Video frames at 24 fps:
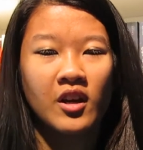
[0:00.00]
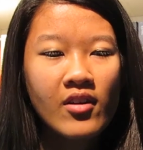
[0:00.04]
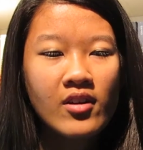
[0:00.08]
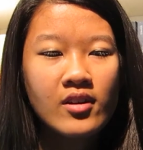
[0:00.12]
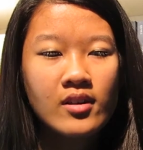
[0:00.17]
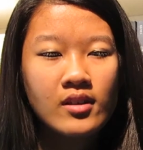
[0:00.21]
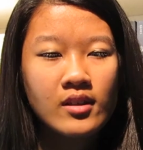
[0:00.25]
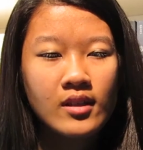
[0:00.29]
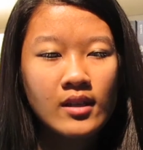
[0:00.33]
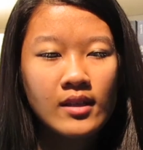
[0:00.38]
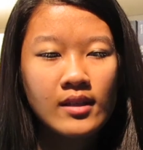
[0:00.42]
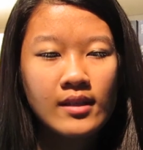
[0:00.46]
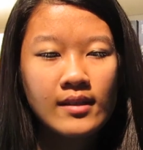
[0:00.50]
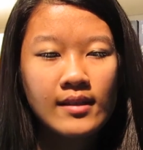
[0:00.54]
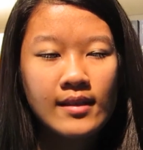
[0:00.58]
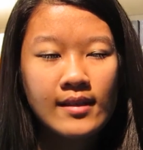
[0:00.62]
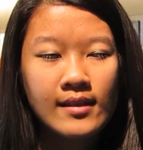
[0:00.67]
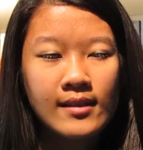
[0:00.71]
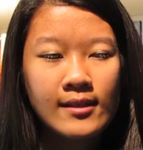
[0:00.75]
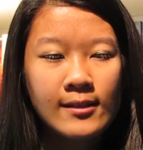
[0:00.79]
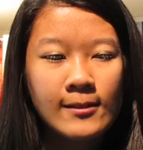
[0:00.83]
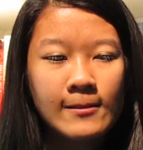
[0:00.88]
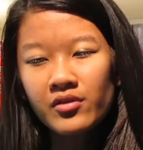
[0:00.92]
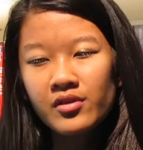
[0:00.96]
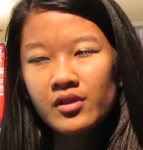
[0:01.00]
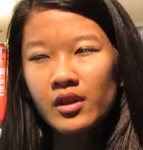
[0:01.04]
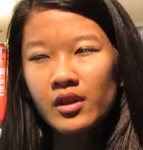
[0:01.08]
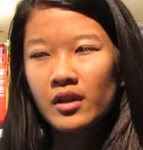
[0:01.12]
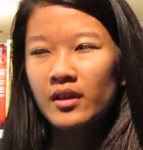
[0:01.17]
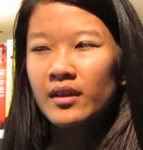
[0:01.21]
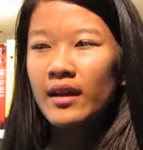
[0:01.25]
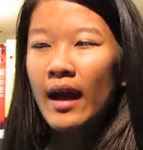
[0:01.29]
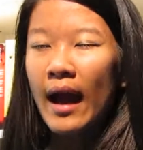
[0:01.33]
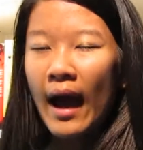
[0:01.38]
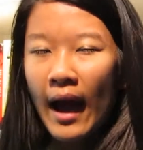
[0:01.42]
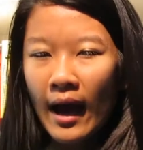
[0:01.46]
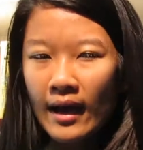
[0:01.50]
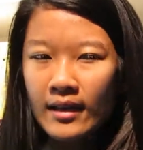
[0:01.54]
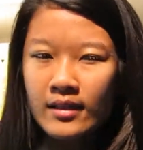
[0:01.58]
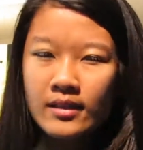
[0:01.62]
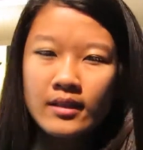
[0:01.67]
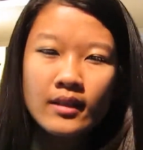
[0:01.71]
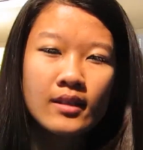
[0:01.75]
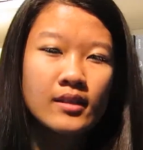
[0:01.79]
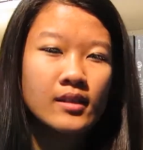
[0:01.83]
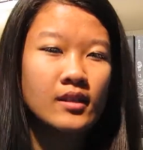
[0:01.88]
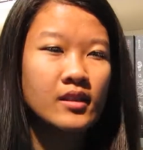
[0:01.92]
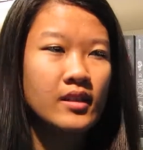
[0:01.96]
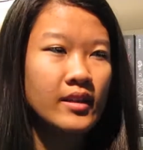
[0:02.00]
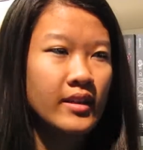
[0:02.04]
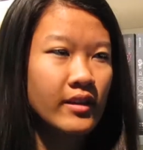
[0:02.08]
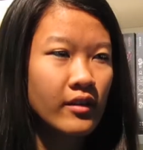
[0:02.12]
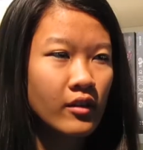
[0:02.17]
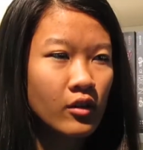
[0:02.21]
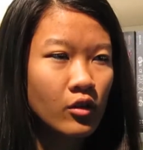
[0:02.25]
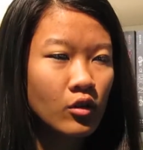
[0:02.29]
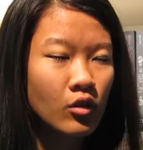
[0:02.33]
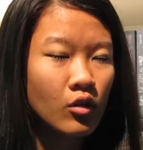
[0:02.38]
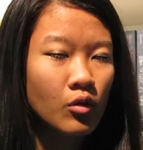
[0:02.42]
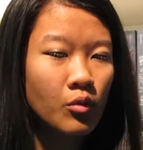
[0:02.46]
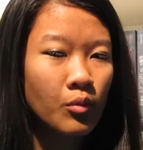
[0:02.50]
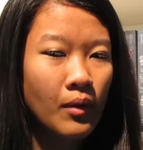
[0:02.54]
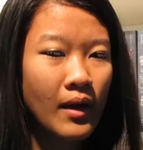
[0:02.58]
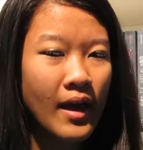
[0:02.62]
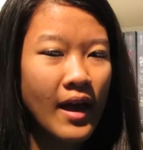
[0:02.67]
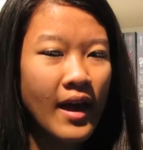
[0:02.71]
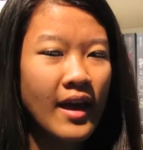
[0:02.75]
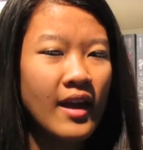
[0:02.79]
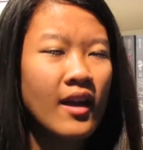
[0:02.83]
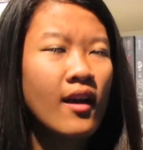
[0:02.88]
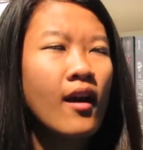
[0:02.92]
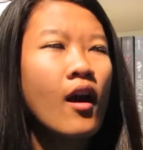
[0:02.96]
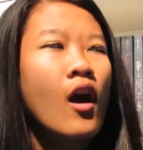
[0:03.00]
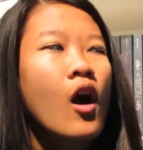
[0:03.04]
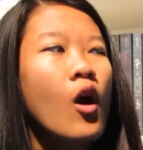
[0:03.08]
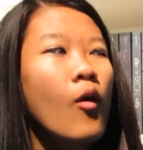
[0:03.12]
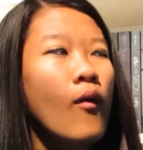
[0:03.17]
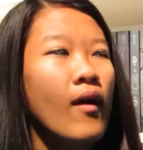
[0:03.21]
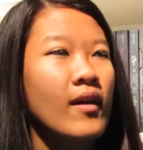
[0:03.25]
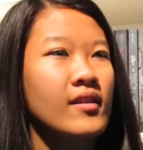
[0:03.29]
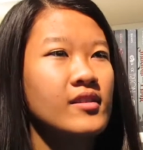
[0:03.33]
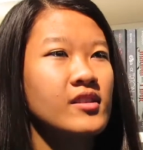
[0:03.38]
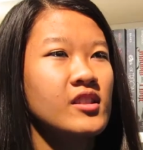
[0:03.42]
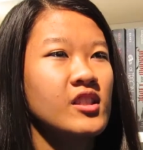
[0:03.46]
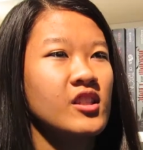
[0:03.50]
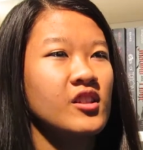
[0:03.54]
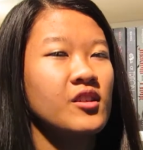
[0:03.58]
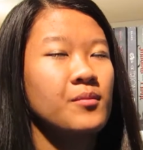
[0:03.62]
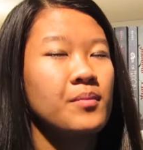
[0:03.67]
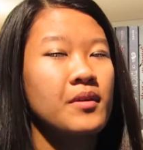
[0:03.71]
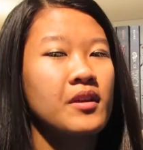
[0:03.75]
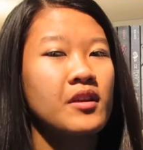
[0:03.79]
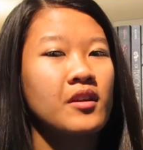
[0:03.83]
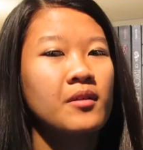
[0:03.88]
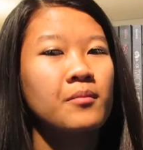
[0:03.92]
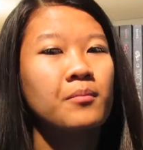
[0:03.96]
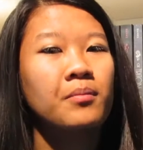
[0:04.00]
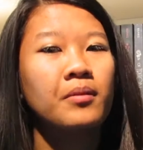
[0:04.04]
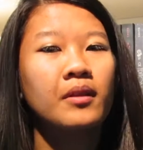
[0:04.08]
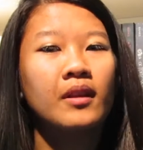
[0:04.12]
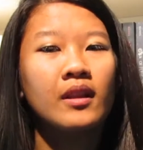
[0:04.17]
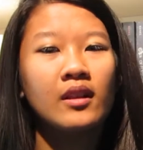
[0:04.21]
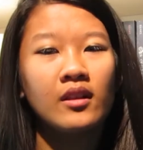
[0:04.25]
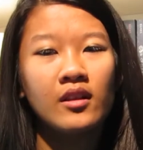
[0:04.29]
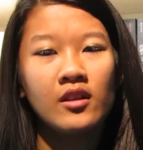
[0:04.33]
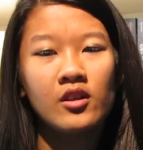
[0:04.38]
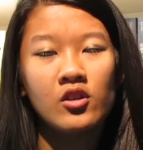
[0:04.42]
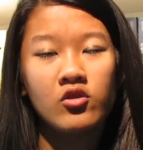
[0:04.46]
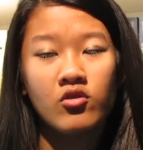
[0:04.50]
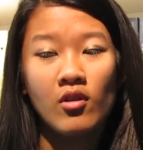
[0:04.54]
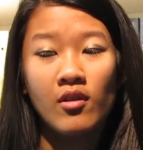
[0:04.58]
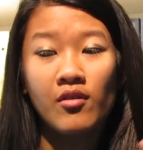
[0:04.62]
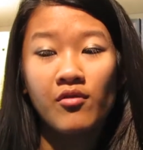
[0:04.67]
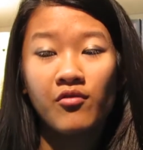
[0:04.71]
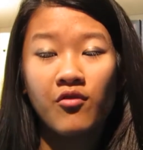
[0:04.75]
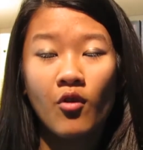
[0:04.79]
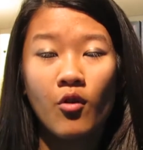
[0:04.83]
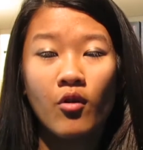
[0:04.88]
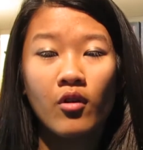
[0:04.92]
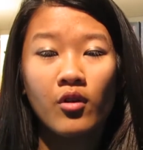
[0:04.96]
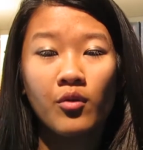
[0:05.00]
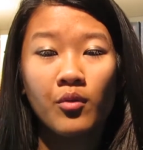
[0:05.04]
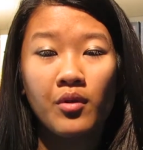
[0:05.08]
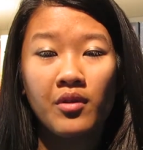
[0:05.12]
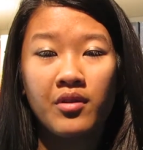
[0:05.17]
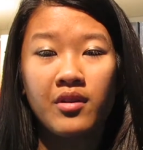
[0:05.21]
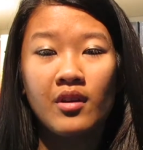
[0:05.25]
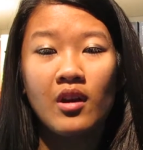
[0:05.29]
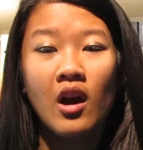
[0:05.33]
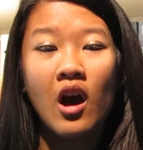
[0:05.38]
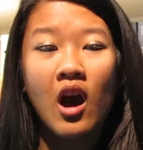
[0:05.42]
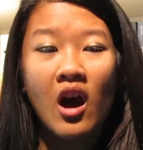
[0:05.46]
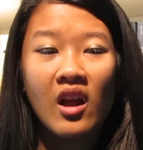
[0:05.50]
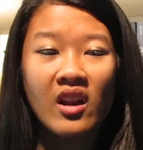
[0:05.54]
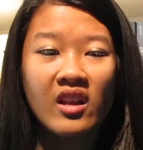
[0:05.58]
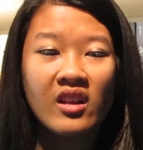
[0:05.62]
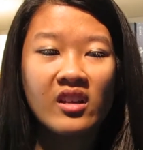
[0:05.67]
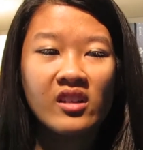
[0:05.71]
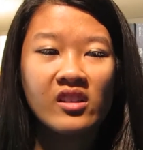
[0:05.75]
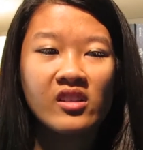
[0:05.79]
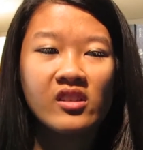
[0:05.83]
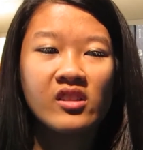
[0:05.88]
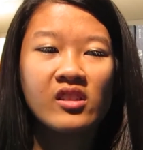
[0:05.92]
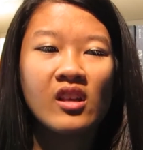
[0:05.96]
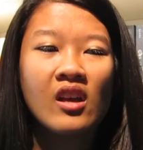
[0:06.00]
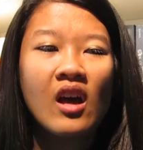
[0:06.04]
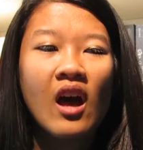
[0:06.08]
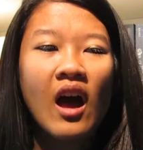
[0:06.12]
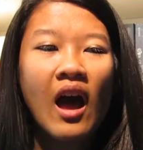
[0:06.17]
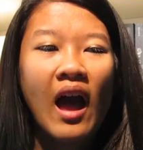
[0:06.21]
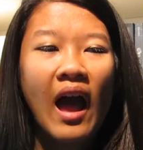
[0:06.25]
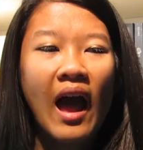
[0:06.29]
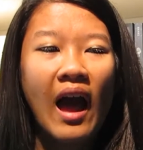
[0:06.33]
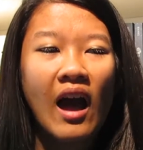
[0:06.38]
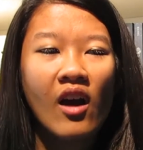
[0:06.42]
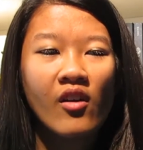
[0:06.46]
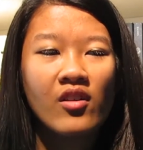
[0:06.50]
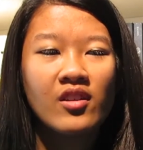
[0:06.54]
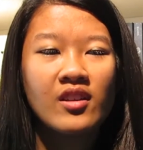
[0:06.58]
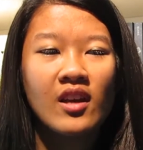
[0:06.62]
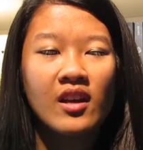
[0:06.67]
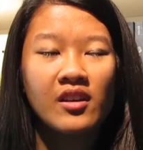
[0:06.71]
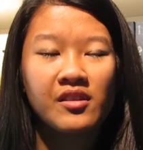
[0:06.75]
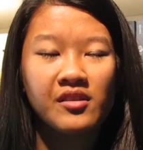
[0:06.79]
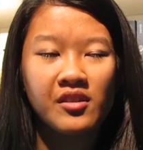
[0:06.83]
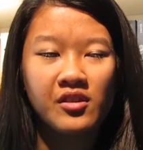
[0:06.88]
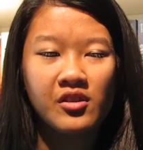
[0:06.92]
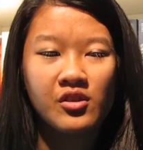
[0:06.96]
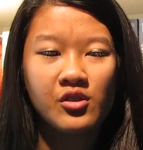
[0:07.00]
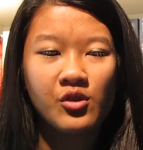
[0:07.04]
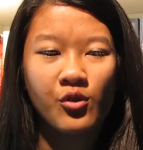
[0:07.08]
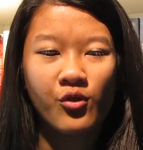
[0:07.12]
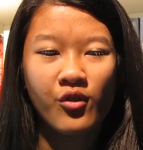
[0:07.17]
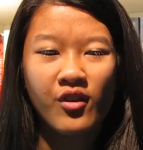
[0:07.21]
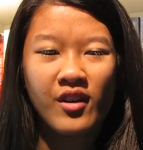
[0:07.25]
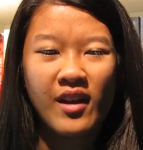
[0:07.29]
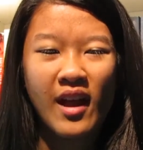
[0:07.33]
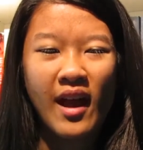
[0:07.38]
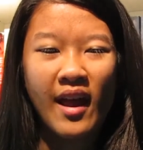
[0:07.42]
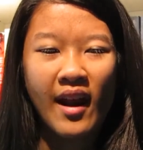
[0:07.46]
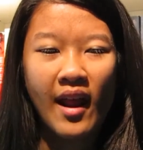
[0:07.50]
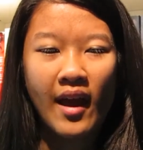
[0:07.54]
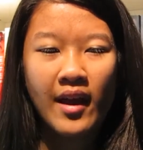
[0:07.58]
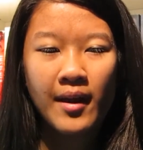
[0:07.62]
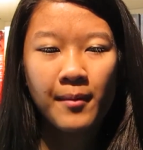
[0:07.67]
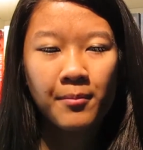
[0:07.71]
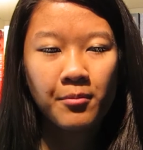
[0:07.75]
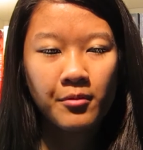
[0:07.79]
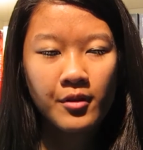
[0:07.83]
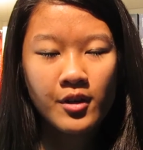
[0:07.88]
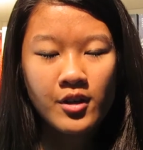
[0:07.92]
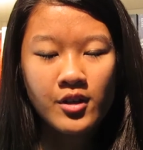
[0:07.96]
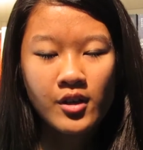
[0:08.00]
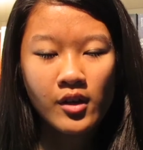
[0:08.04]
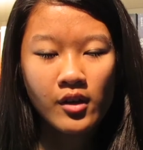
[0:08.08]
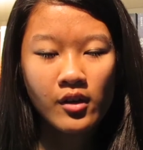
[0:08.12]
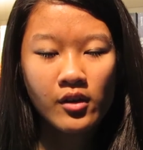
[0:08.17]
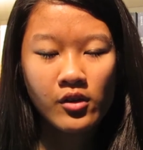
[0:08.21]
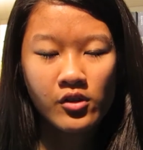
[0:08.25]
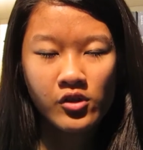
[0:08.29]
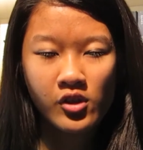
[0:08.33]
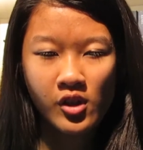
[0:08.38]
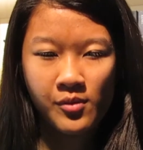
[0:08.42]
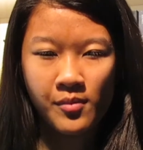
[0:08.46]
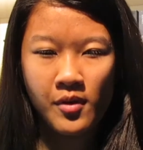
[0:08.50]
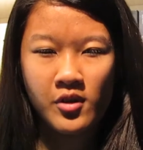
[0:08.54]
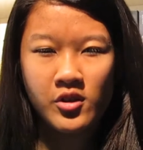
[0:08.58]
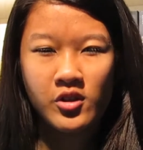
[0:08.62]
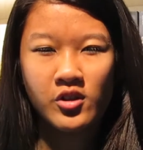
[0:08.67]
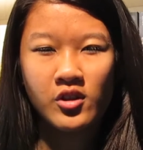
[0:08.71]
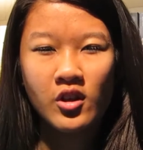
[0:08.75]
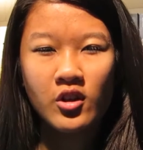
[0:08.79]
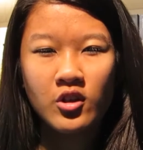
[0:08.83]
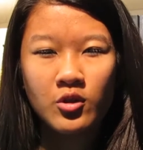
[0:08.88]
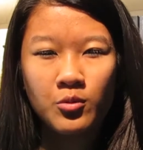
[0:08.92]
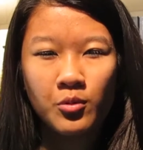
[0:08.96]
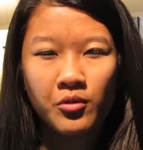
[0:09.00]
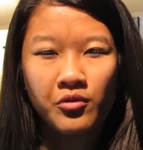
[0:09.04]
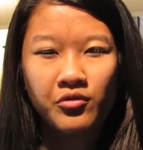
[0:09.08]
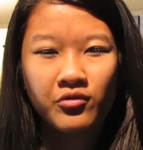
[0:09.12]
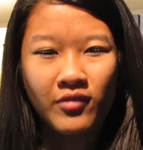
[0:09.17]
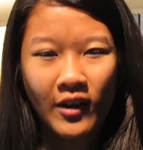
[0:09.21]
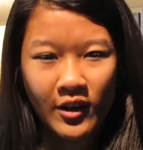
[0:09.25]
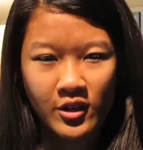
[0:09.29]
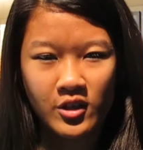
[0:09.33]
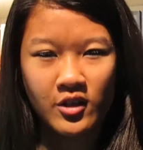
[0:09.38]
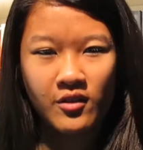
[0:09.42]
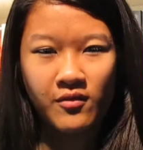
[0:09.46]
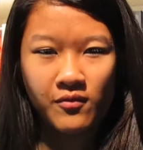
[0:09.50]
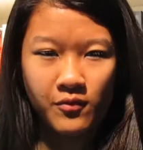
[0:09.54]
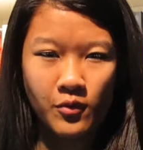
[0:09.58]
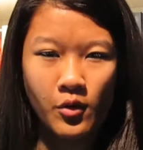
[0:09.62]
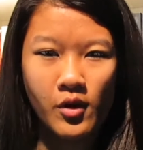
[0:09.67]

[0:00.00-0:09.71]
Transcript: There's just this sarcastic, satirical way, while still being completely straightforward with the audience, how he tells the story, and I appreciated it so much. Such a refreshing